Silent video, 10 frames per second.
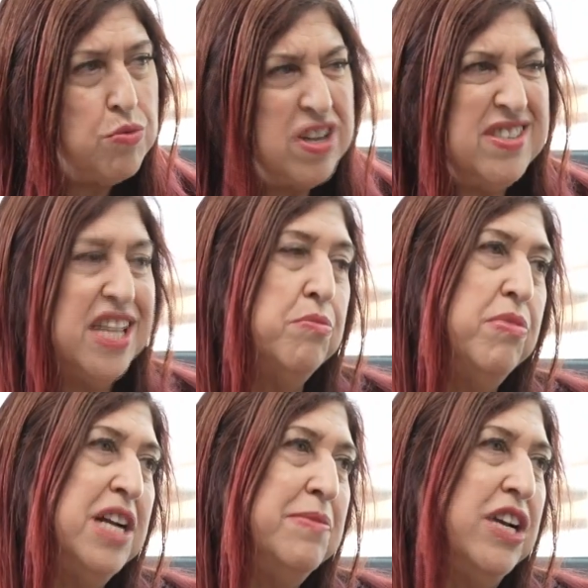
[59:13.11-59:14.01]
I don't want to say
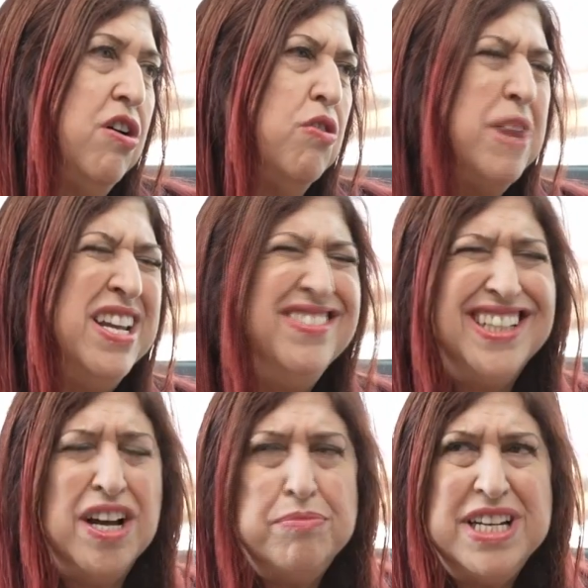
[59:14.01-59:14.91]
goodbye to my, co- or
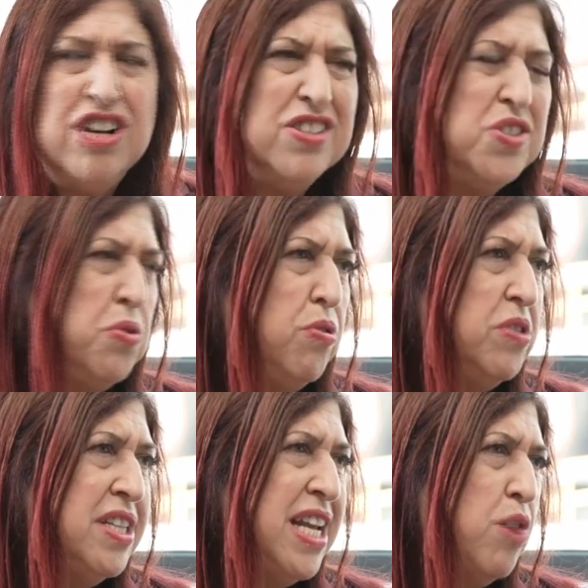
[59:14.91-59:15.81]
my company got
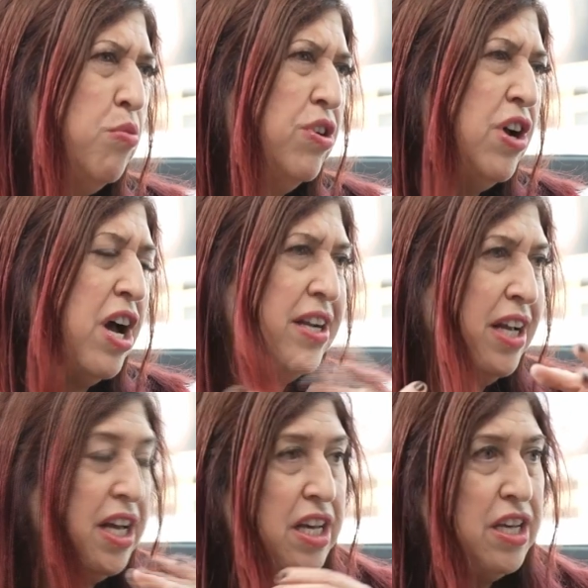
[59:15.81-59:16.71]
sold and now we're
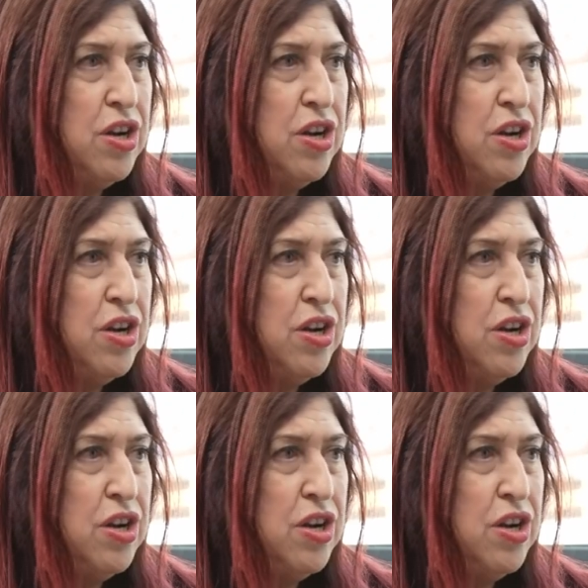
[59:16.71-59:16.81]
yeah.